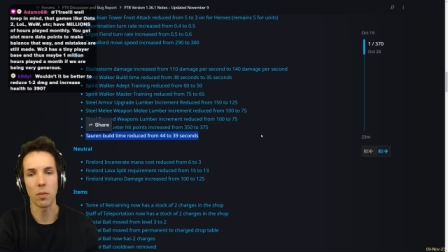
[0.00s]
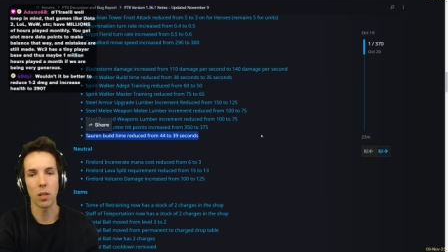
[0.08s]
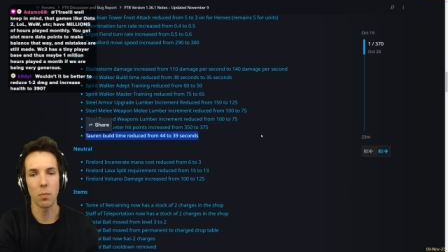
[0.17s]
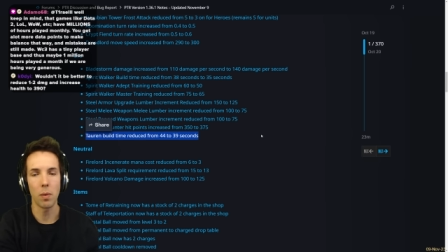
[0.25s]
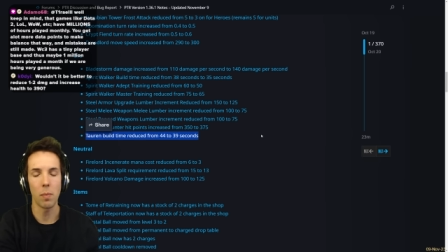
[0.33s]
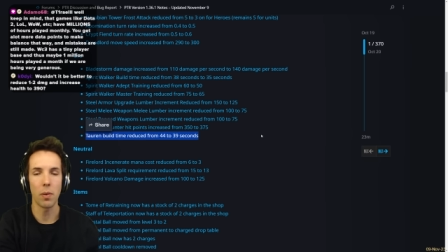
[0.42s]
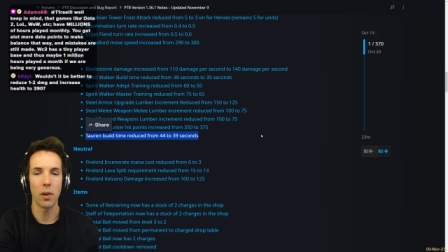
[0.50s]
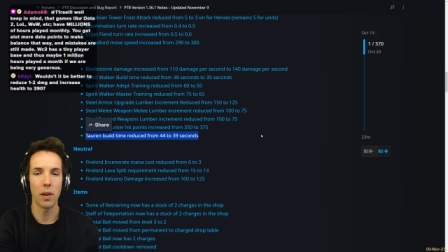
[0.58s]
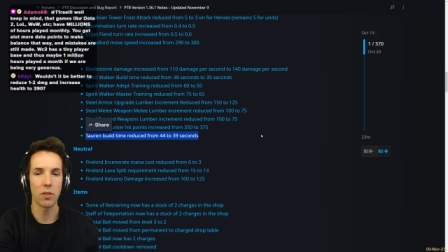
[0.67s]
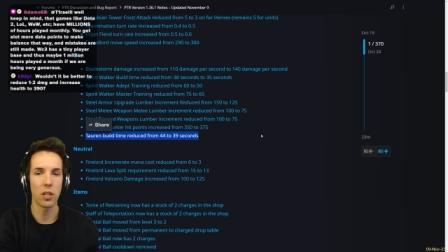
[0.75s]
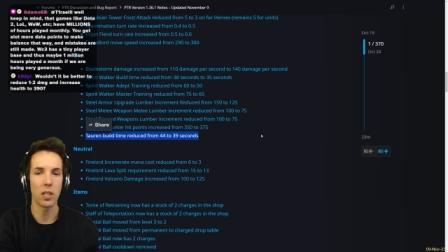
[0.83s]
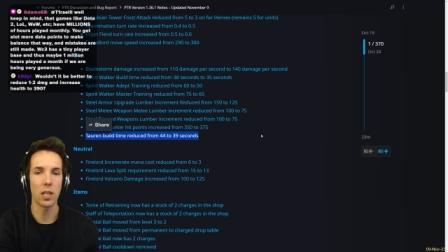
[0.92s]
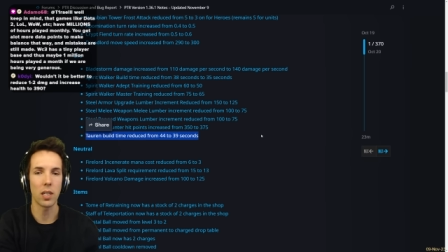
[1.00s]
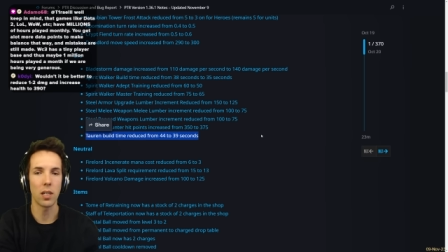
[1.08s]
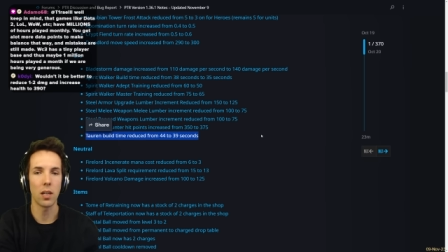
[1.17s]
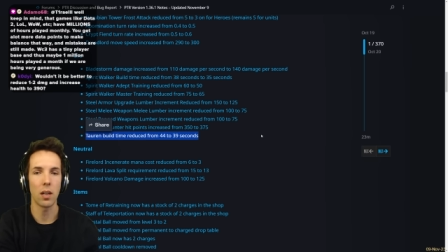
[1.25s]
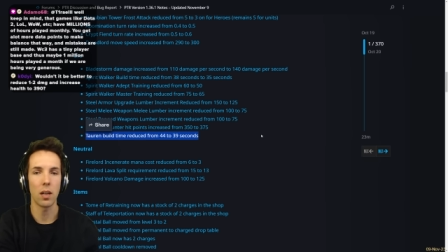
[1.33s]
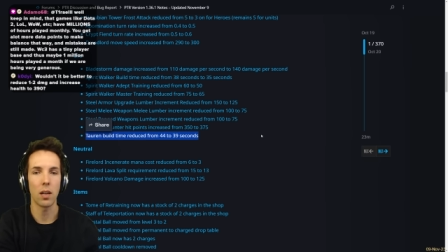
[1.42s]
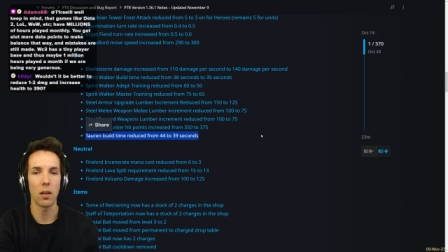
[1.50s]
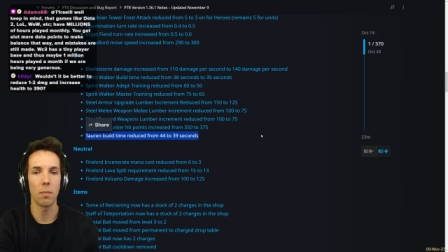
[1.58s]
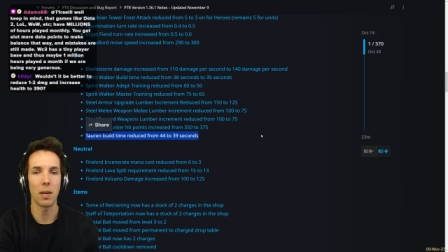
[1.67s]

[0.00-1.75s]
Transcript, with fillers: Some people have suggested